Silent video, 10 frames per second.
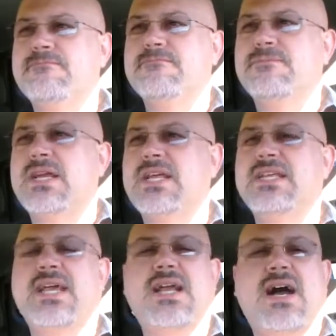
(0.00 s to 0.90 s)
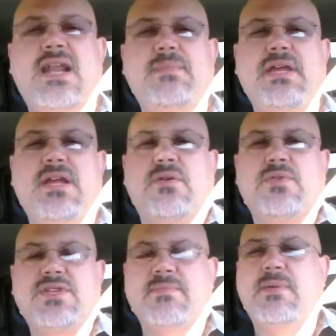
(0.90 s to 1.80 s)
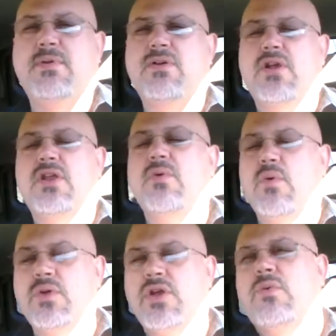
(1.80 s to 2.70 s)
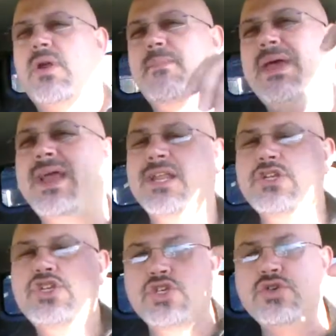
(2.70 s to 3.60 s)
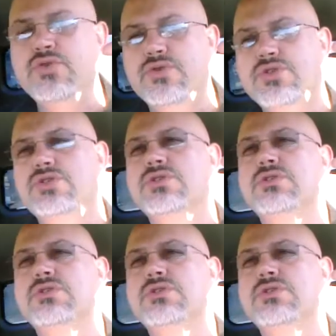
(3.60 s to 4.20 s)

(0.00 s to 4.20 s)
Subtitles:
kind of dichotomy here, where some people are going to want to pick and choose